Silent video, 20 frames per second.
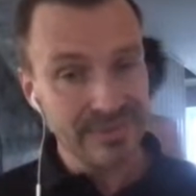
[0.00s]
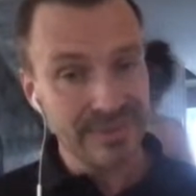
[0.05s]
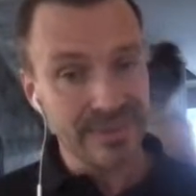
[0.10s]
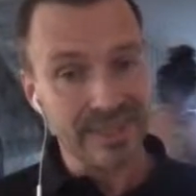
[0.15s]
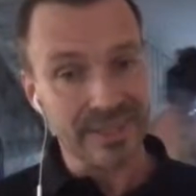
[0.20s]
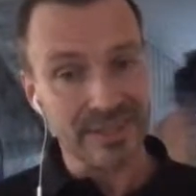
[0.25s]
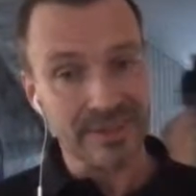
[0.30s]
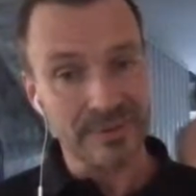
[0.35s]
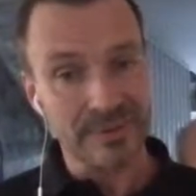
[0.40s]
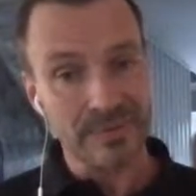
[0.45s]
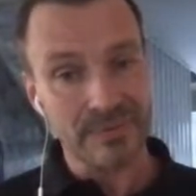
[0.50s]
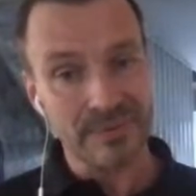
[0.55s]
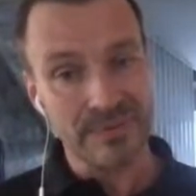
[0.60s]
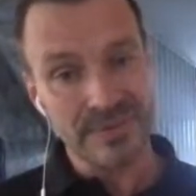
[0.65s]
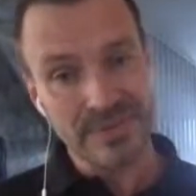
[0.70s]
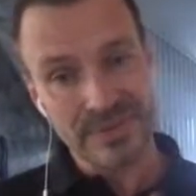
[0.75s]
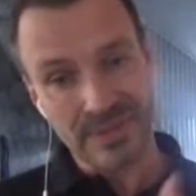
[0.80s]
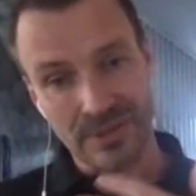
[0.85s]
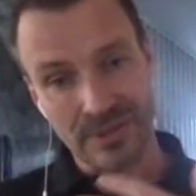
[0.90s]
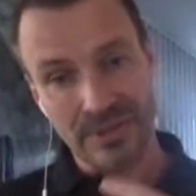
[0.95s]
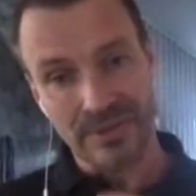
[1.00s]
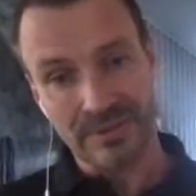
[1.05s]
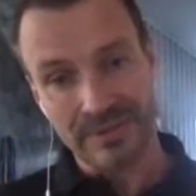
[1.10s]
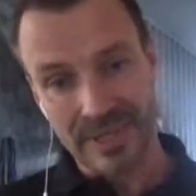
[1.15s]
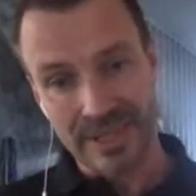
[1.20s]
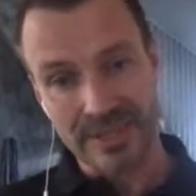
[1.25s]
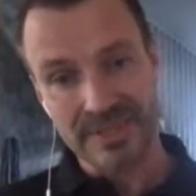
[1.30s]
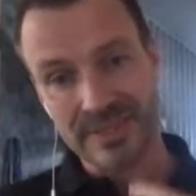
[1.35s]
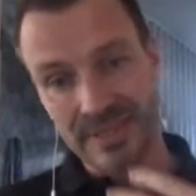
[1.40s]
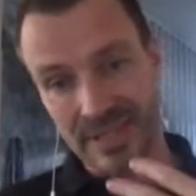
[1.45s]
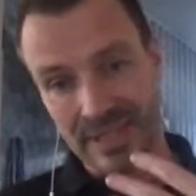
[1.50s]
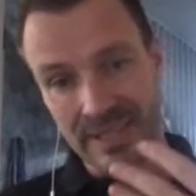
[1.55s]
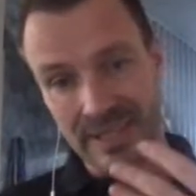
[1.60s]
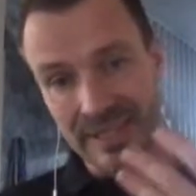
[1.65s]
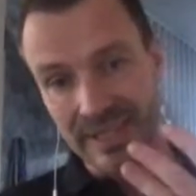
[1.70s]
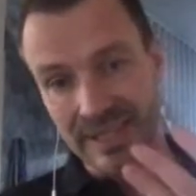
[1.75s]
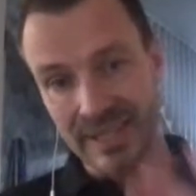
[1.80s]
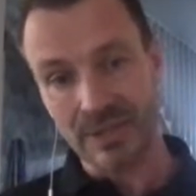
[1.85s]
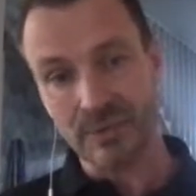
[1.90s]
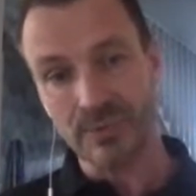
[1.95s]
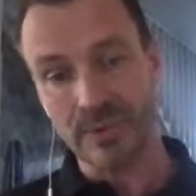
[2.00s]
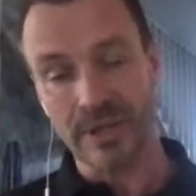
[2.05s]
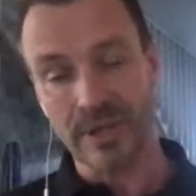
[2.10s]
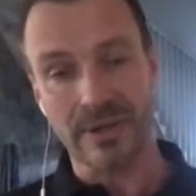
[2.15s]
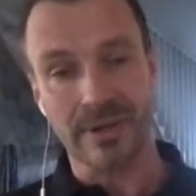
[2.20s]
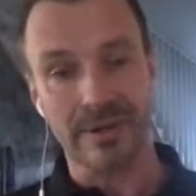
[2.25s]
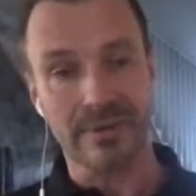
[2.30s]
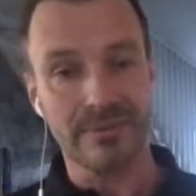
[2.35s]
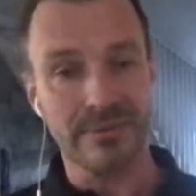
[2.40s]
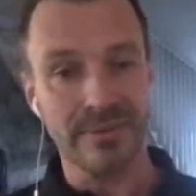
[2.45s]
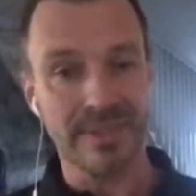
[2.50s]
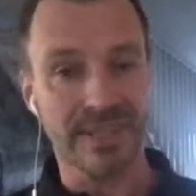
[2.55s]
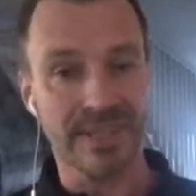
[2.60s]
And so let's say again we are